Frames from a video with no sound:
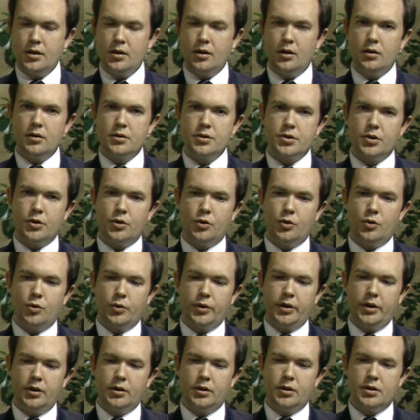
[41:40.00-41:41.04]
see
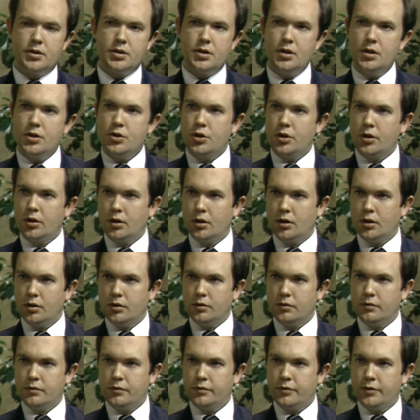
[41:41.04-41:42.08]
also in the teaching
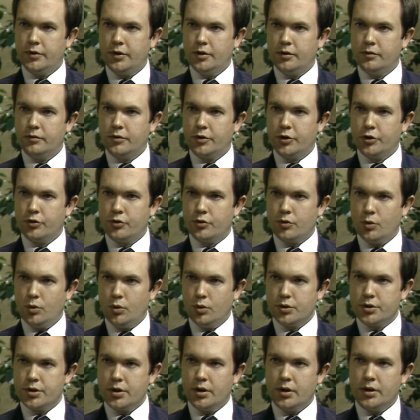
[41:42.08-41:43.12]
of
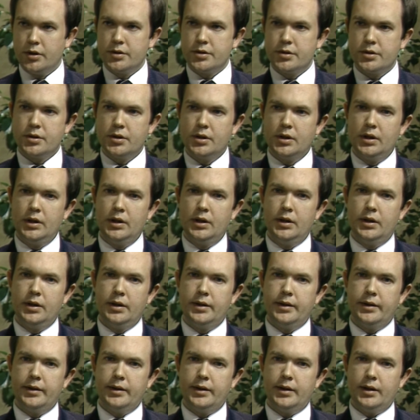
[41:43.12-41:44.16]
control charts
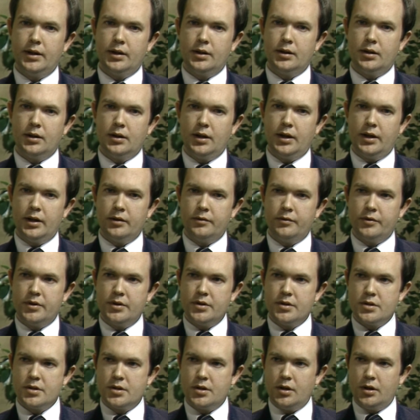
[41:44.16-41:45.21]
that a lot of it
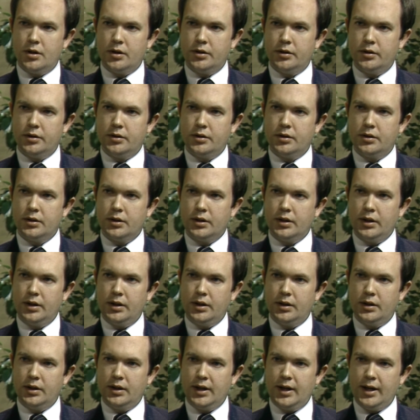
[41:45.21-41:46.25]
is done
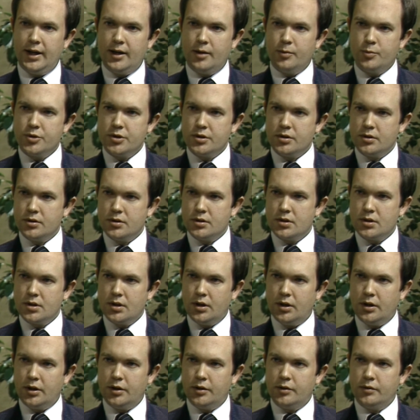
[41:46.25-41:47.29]
in the absence
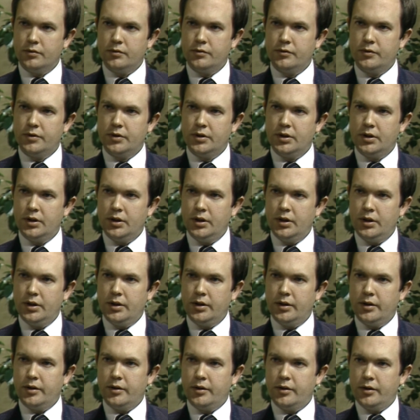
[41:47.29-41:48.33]
of
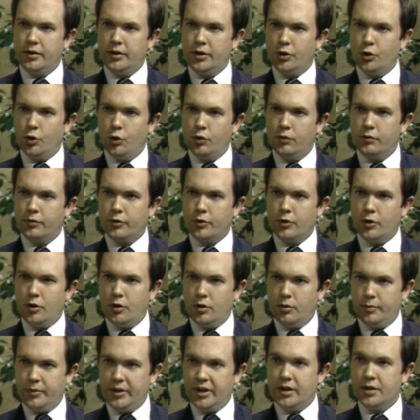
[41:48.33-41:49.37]
the
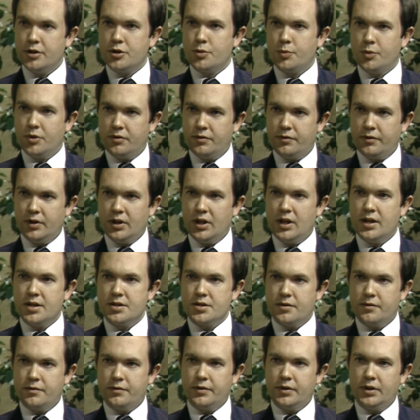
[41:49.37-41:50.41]
overall management
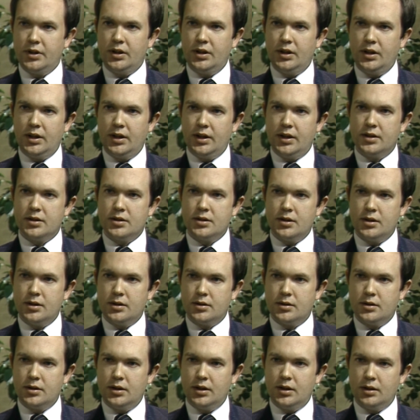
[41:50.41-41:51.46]
philosophy.
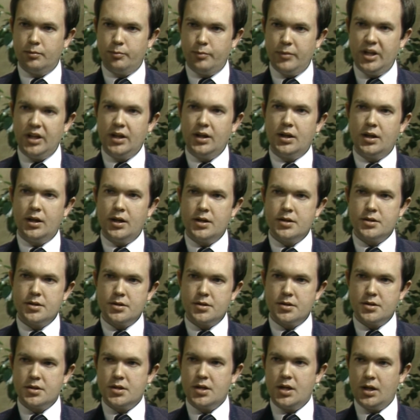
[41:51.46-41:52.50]
It in many
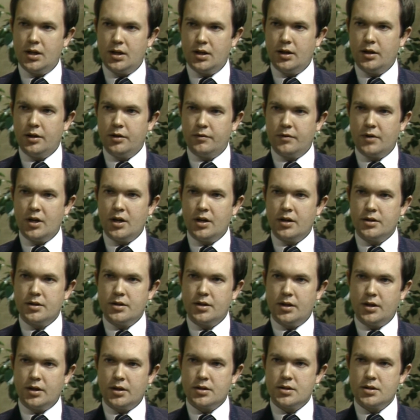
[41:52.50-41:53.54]
cases is taken out of
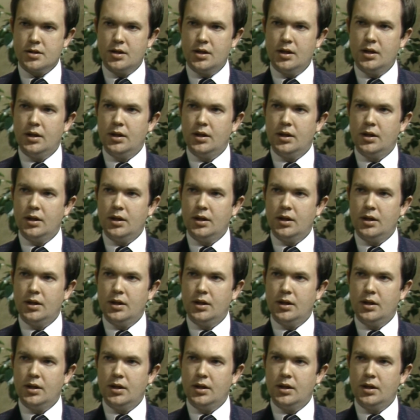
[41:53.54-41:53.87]
context.